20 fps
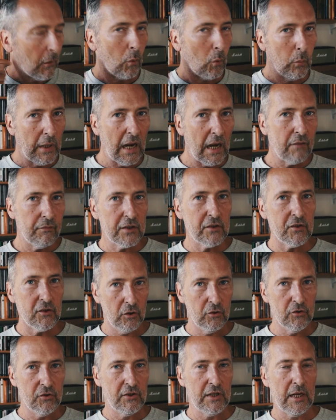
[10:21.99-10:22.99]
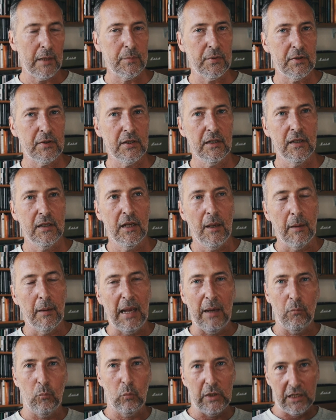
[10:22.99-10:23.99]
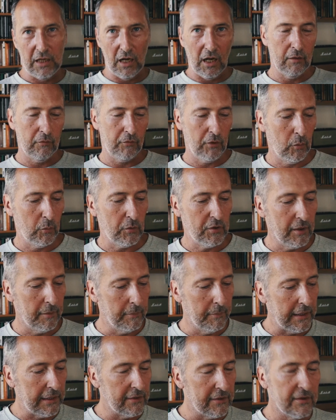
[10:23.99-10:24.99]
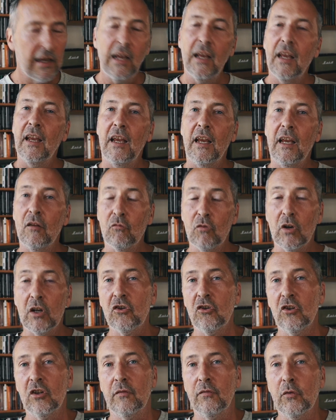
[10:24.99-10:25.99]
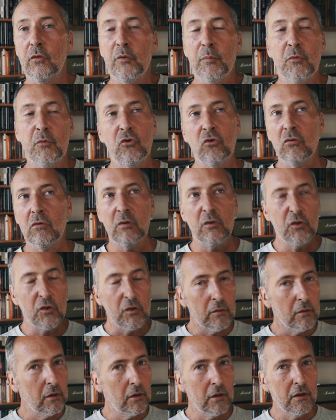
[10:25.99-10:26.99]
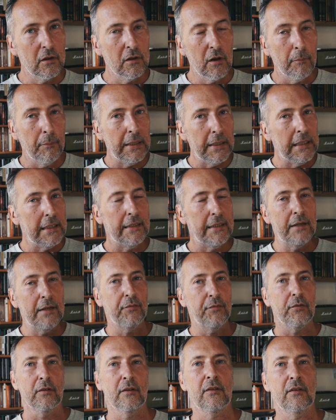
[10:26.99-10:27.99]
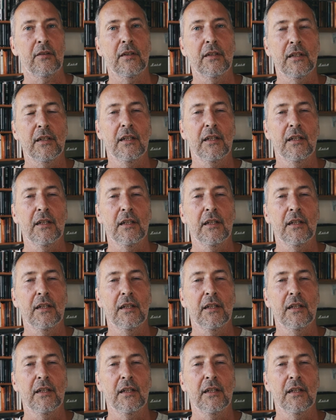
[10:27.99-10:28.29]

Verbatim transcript: we have this concept and we kind of know what it means. In Russia, force majeure is completely different.